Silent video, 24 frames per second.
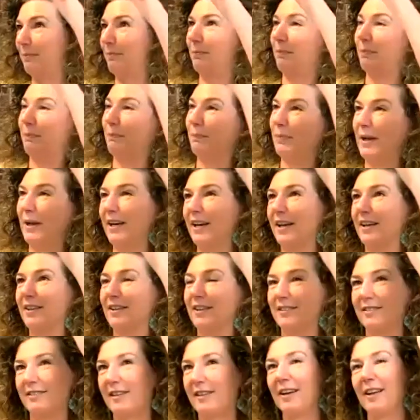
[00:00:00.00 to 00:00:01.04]
hitting the
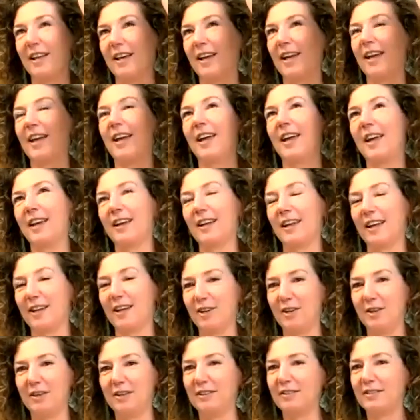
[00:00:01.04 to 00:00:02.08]
ceiling, like,
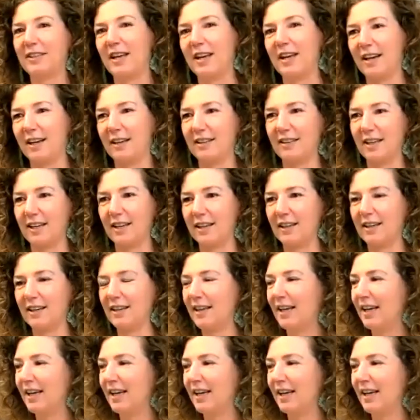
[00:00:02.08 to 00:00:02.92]
couldn't see anything.